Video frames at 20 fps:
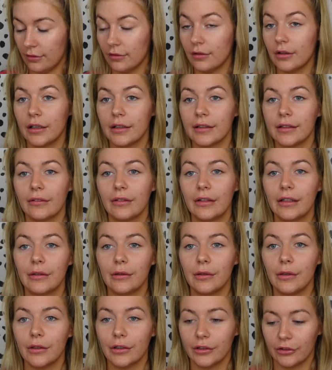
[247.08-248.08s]
Let's have a
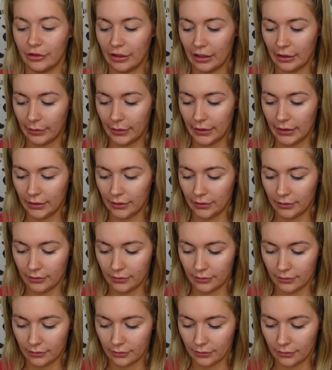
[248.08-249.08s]
little look, shall we?
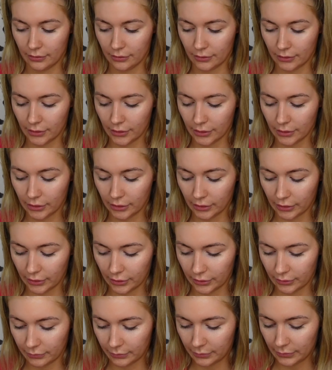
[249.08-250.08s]
Oh
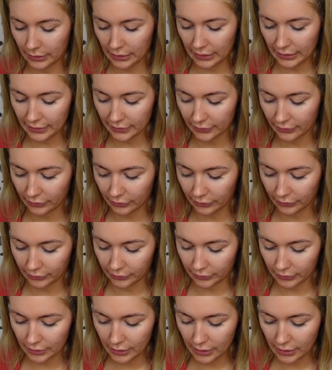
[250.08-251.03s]
my god.